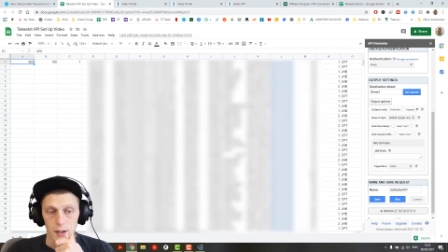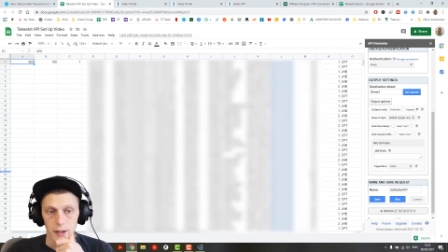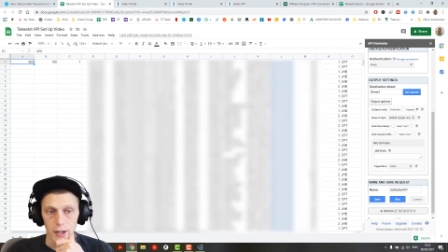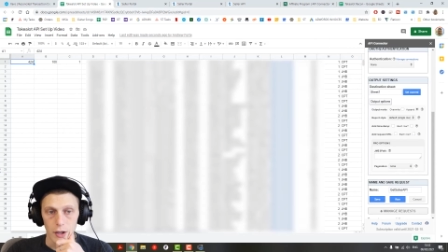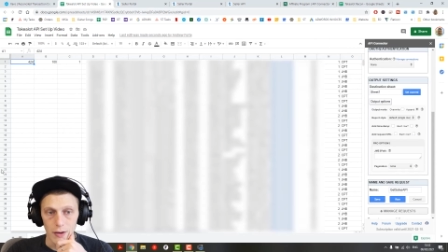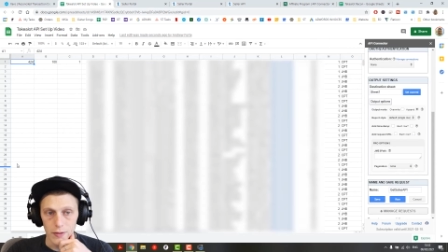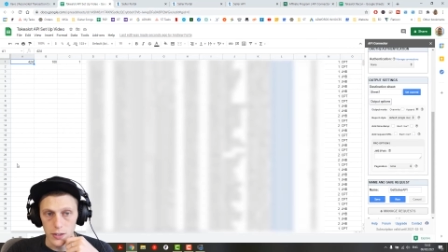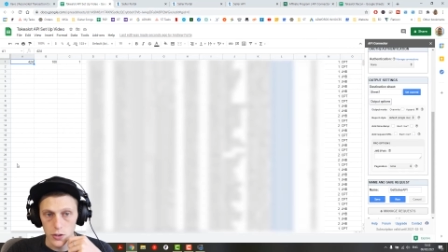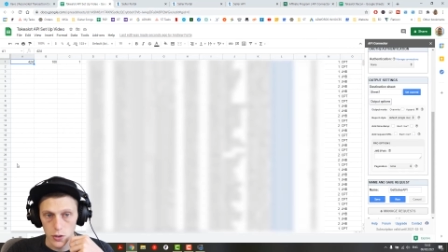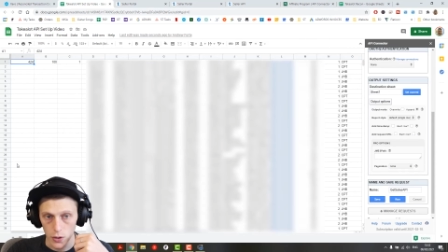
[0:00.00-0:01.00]
There you have
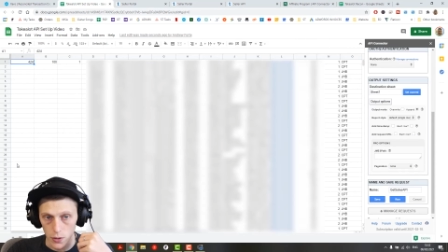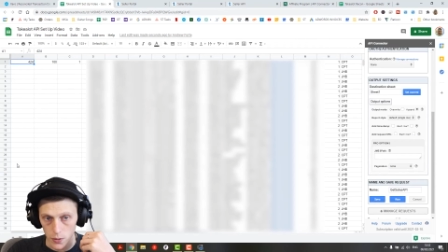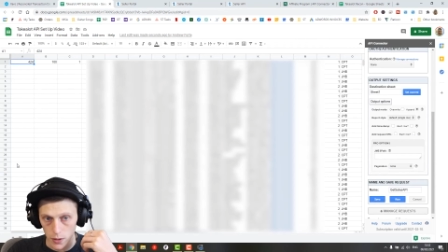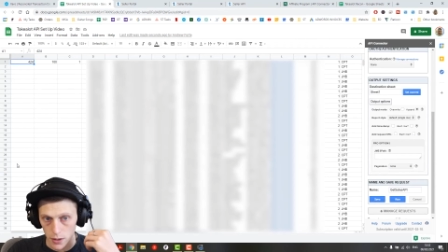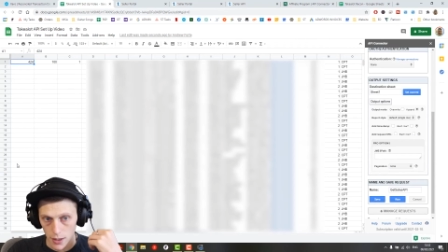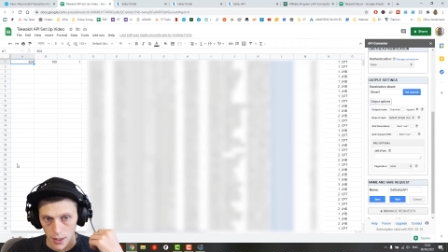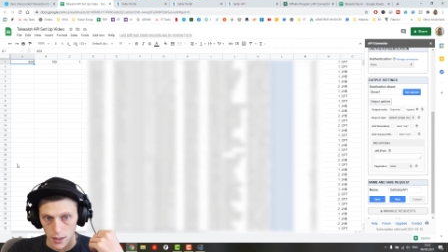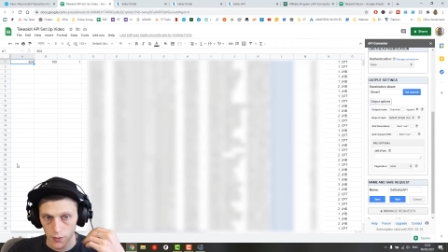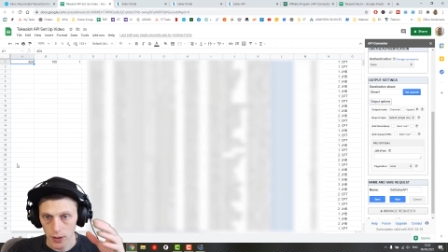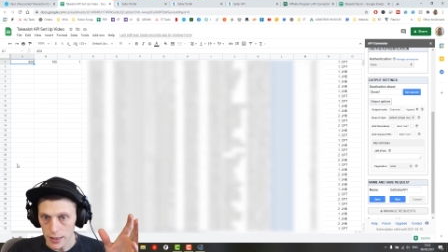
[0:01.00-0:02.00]
it. So
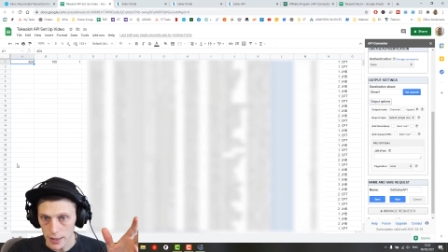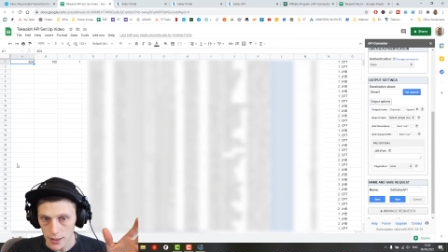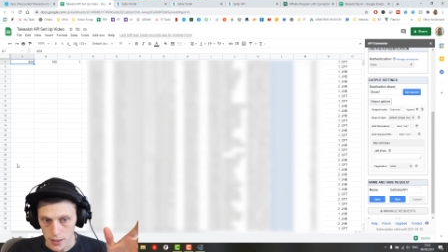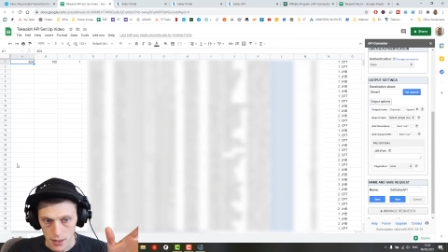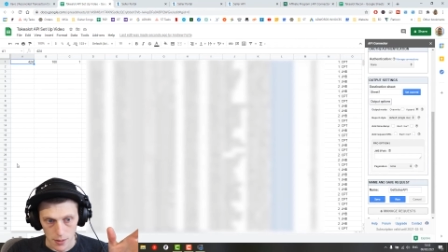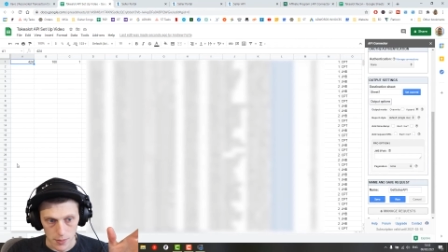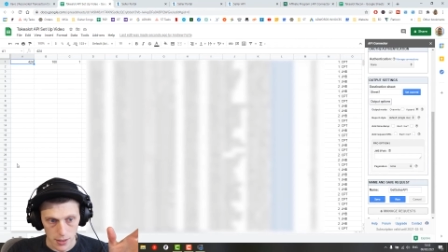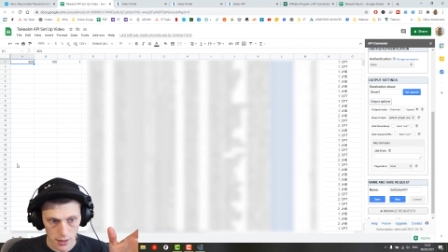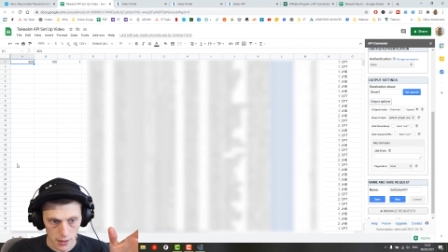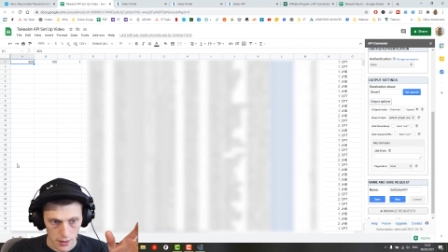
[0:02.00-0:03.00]
everything just comes
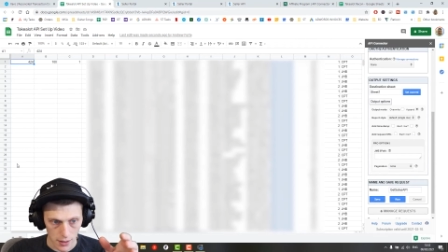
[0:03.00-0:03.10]
in.